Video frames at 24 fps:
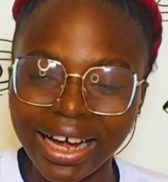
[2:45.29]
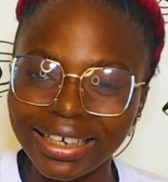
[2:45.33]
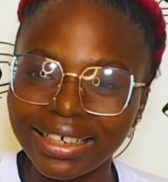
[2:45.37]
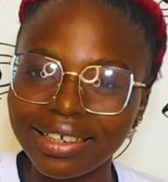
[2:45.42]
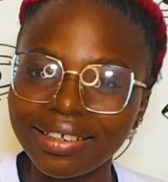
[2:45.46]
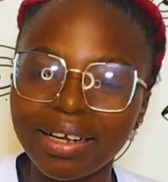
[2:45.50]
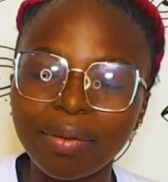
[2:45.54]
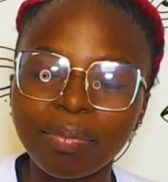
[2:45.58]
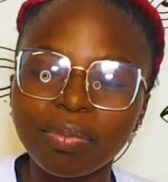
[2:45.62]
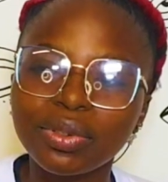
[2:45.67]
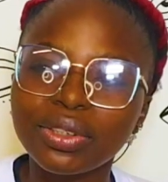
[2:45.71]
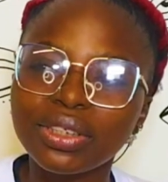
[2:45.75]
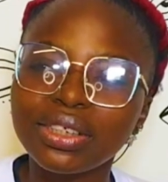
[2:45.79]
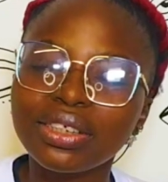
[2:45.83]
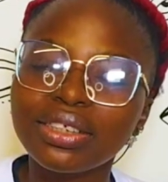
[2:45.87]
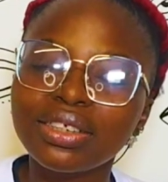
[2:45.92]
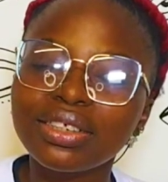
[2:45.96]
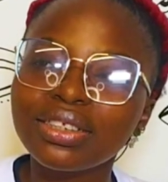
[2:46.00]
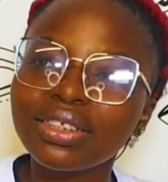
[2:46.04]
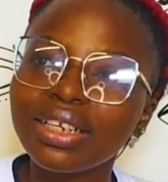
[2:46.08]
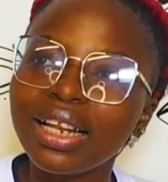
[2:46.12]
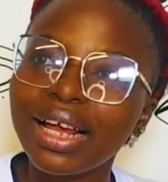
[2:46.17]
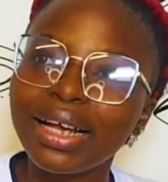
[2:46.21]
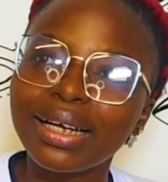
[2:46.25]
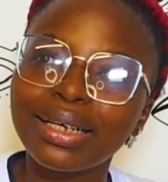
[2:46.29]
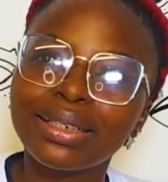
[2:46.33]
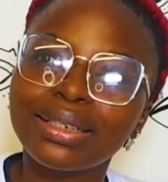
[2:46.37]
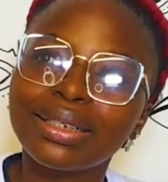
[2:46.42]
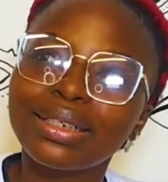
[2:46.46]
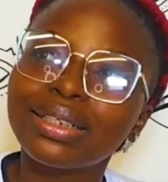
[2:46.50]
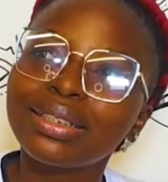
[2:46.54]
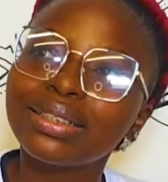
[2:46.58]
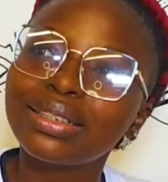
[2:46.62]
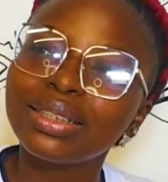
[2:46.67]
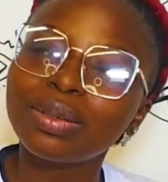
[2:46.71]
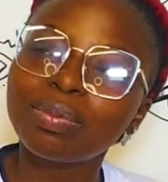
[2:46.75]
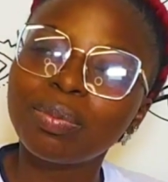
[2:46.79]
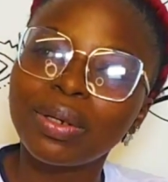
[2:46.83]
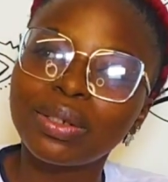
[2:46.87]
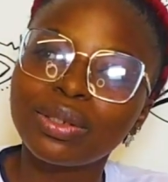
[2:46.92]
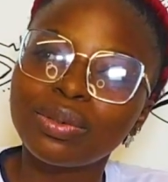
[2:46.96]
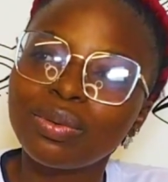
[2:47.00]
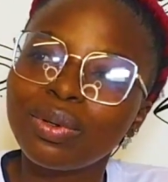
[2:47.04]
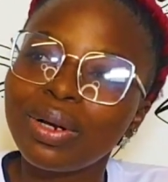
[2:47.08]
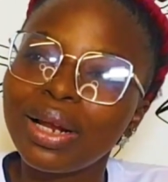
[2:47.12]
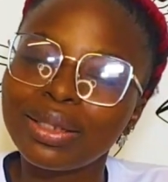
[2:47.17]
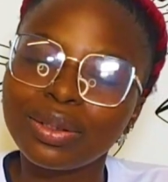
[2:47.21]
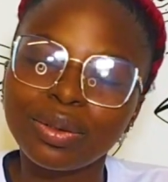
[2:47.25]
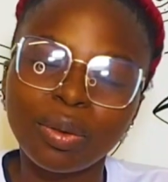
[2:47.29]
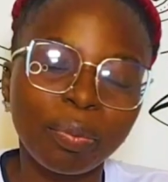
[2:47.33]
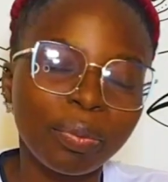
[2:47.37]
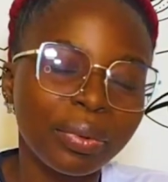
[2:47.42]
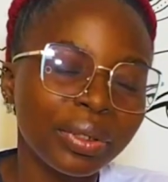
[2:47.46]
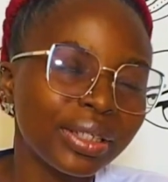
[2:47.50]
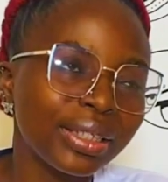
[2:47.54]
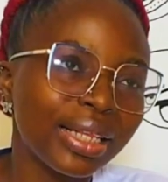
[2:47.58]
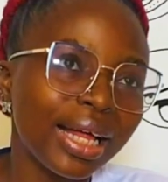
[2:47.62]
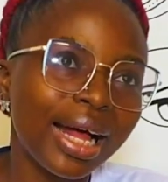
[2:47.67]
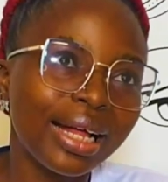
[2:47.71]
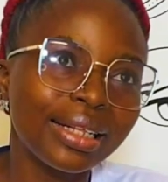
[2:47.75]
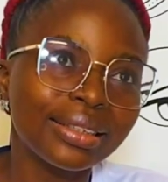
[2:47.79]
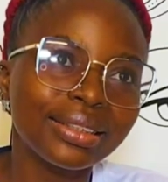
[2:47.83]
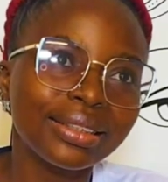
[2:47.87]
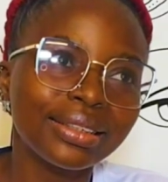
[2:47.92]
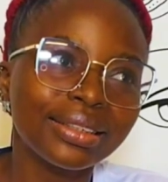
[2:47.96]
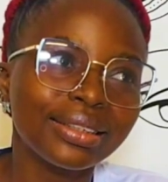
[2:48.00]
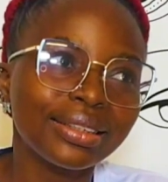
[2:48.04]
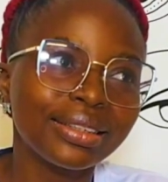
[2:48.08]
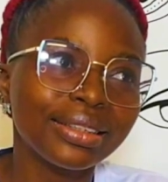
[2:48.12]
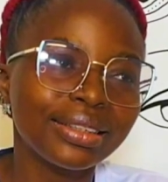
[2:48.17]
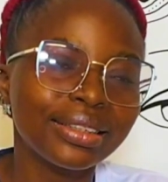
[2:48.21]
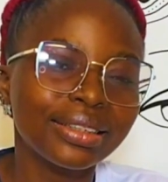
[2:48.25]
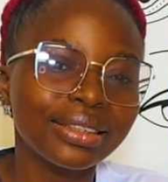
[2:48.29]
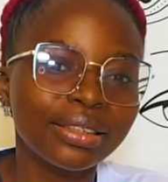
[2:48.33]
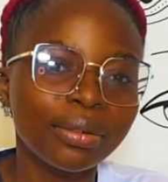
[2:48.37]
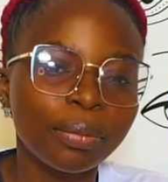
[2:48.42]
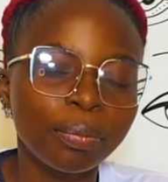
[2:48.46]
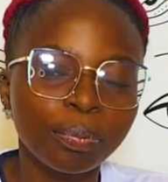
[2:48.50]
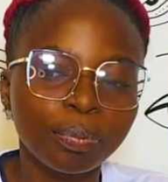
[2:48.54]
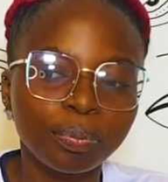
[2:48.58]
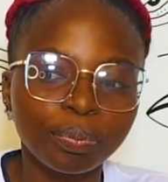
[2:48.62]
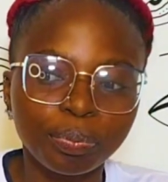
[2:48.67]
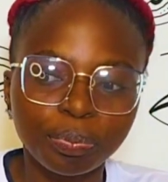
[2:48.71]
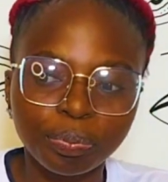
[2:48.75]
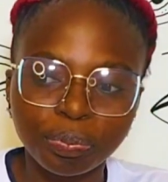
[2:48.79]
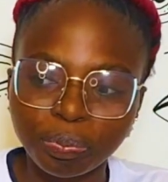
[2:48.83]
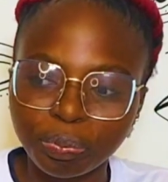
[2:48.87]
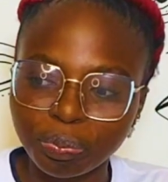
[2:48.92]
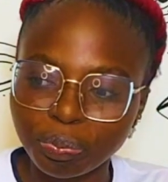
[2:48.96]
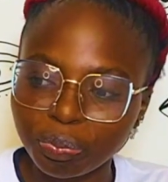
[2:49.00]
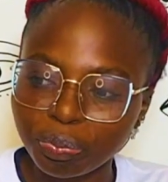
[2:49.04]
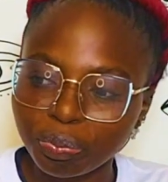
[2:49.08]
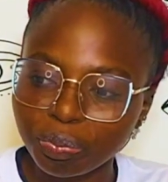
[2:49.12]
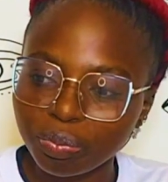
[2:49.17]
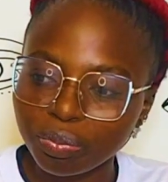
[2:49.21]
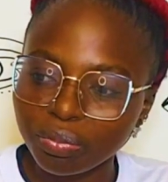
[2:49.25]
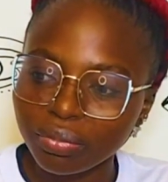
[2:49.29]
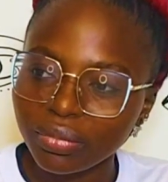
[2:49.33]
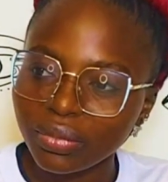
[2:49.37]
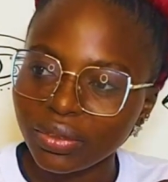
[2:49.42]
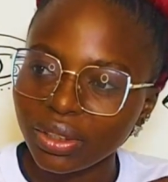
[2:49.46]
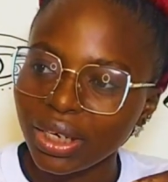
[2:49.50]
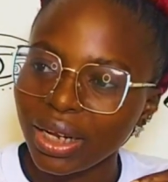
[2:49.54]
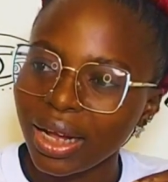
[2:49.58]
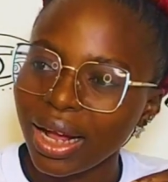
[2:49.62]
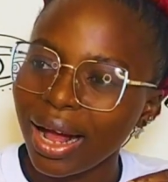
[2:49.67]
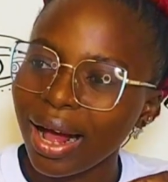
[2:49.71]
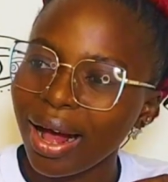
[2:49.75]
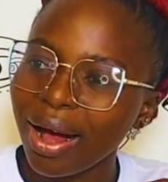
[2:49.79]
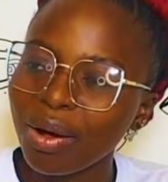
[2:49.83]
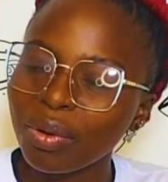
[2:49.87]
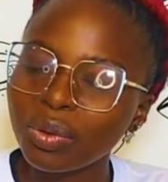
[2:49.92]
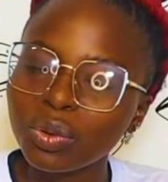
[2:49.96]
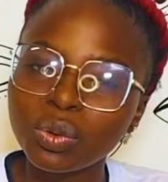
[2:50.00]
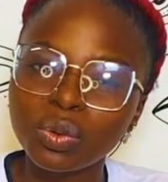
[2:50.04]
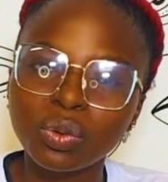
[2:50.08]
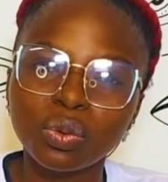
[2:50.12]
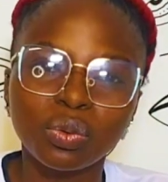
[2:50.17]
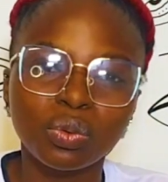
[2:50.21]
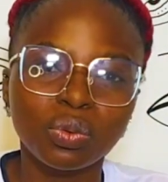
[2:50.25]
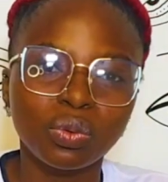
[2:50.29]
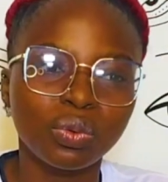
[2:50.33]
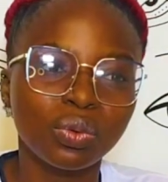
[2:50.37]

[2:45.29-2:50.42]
and then you're putting like this particular topic that it is how to